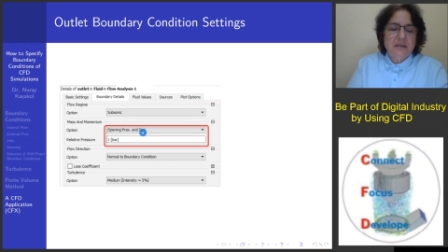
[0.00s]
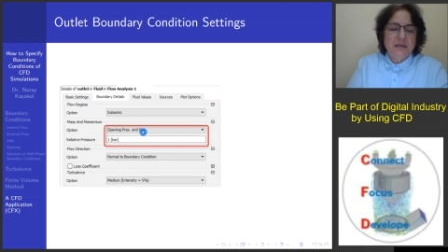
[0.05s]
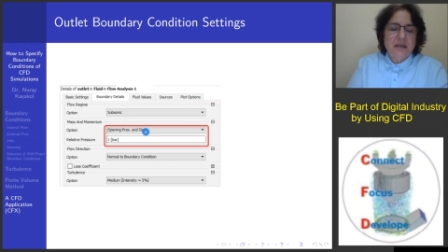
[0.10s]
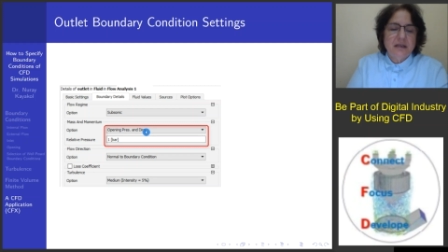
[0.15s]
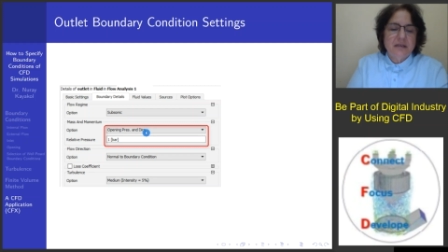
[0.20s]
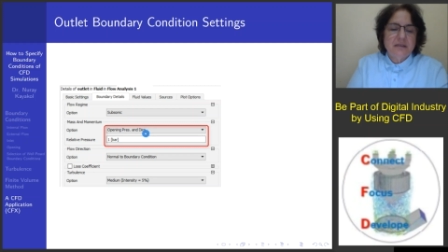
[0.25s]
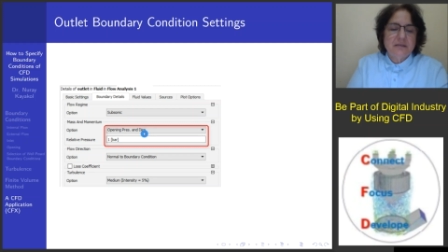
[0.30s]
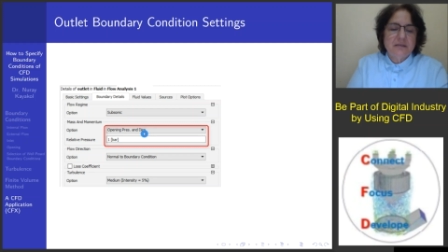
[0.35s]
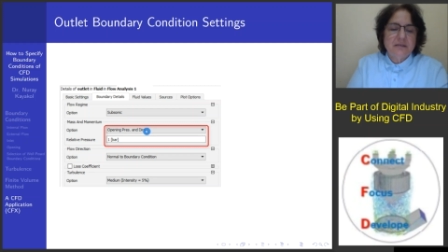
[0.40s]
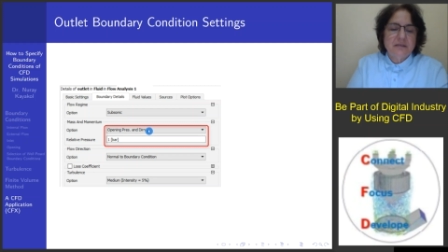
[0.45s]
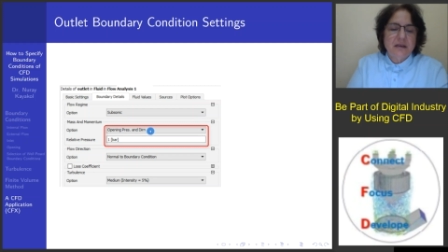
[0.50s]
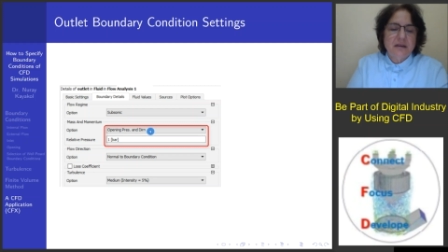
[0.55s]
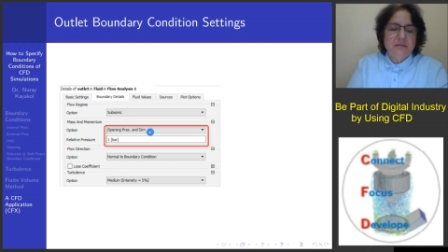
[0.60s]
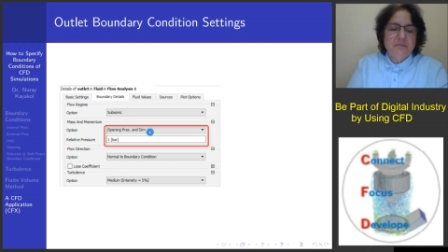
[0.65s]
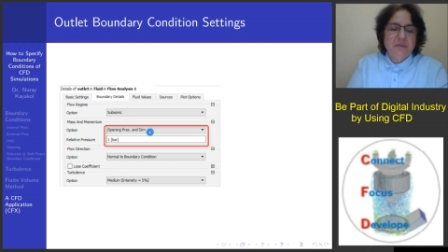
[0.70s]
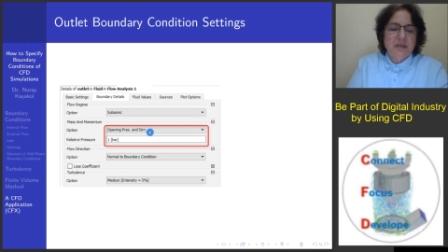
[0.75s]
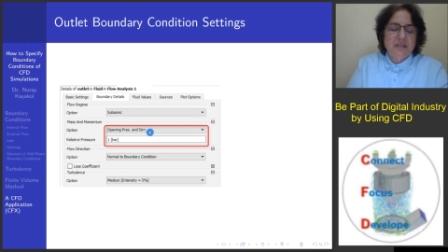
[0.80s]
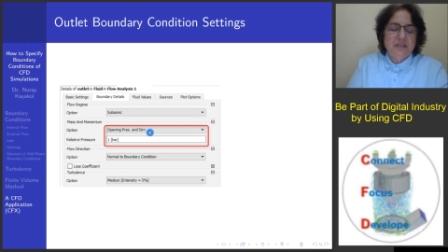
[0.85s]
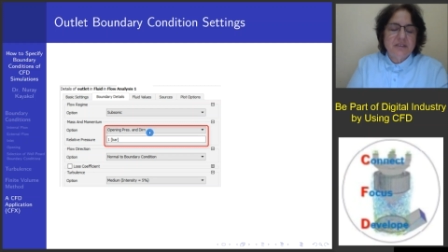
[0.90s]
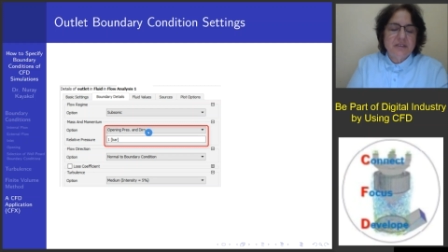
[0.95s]
as
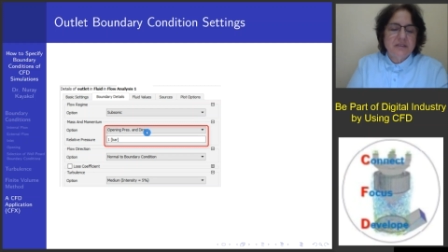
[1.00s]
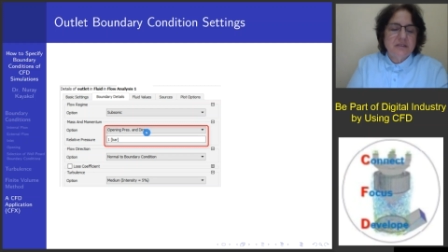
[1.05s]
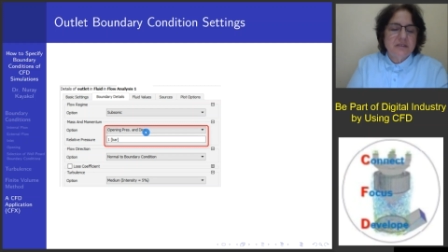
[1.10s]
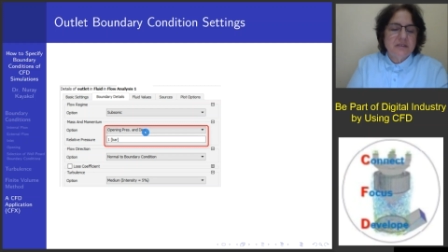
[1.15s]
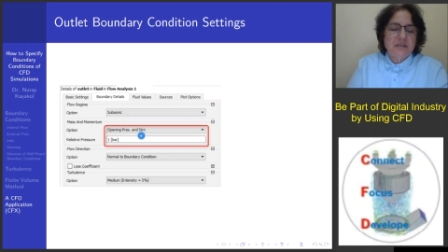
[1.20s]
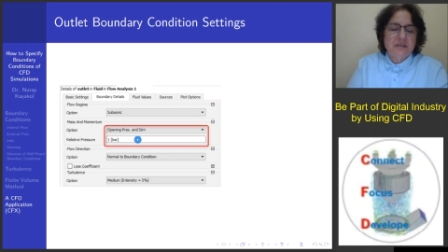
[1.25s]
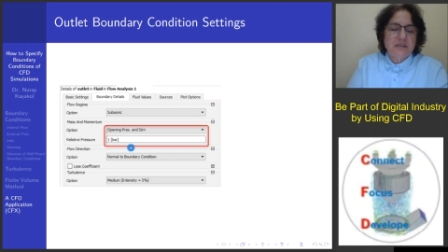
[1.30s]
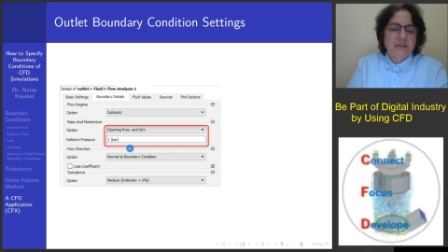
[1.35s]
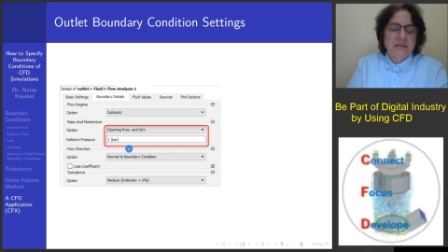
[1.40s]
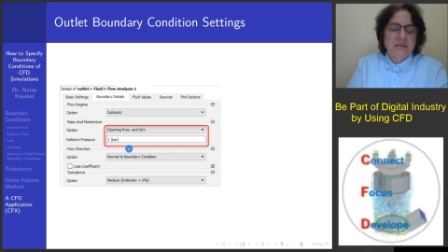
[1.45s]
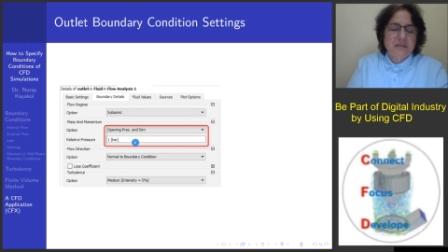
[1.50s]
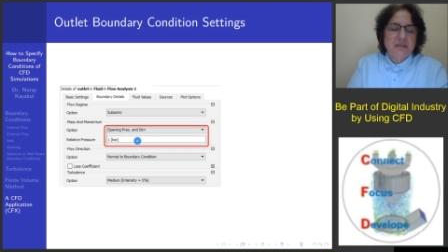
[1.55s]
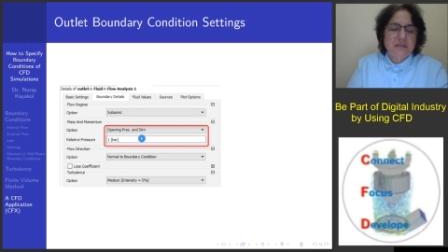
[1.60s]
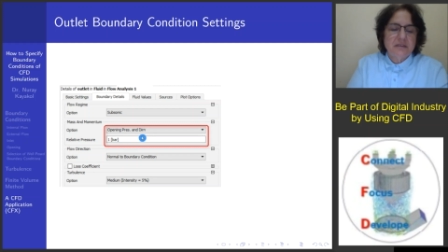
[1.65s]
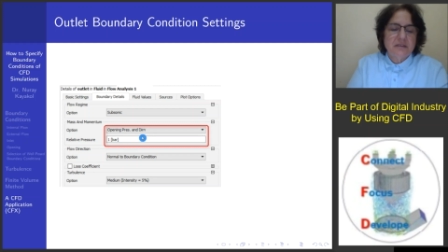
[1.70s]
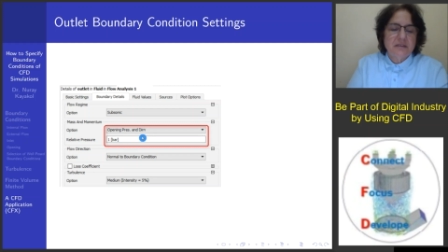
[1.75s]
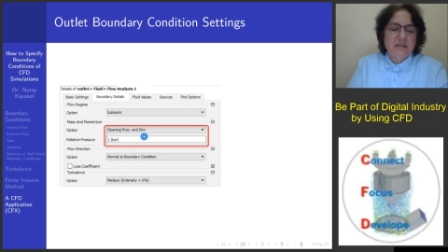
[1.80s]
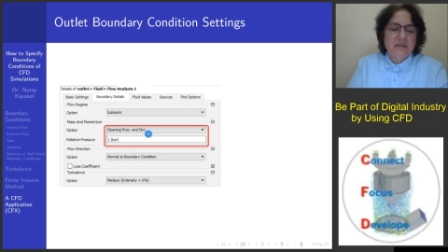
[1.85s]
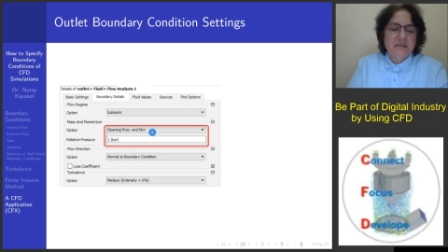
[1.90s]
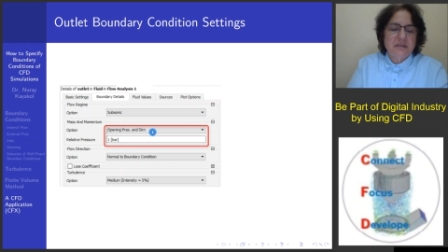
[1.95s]
dimension.
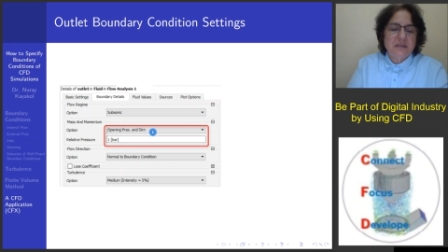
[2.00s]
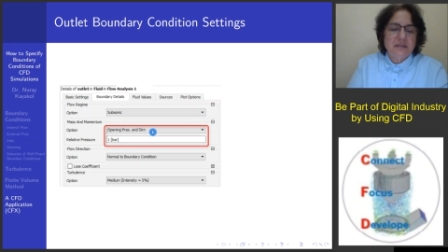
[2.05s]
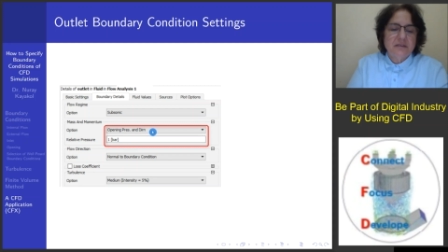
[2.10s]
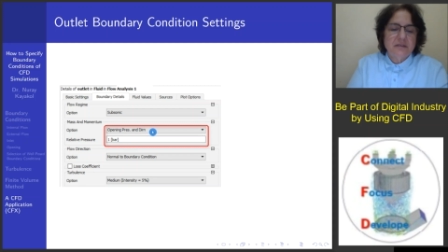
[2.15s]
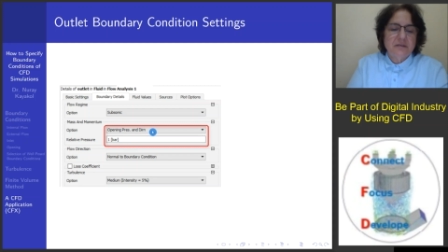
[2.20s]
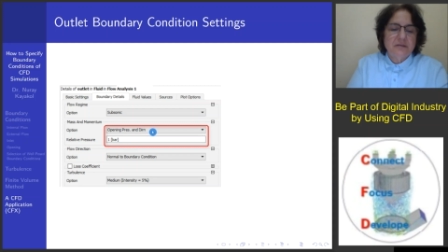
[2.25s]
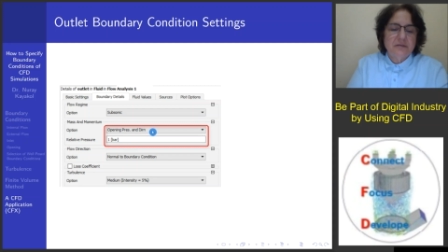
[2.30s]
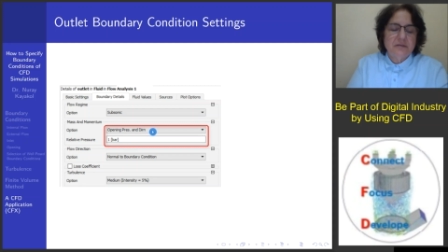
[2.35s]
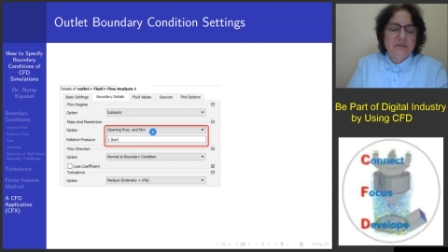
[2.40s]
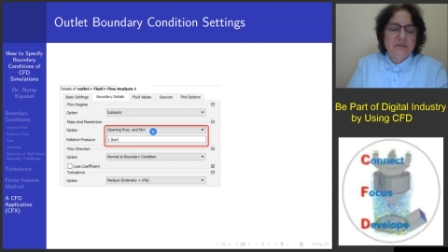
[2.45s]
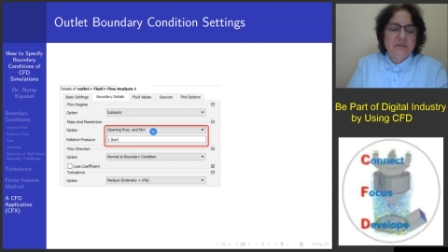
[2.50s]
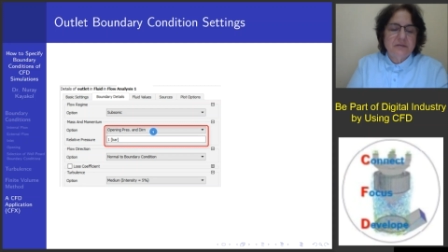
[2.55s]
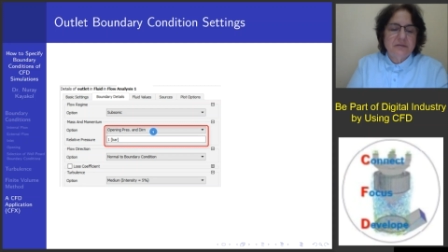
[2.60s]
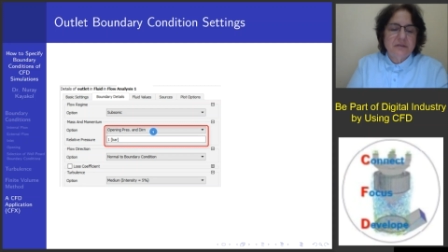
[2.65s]
It has nothing to do with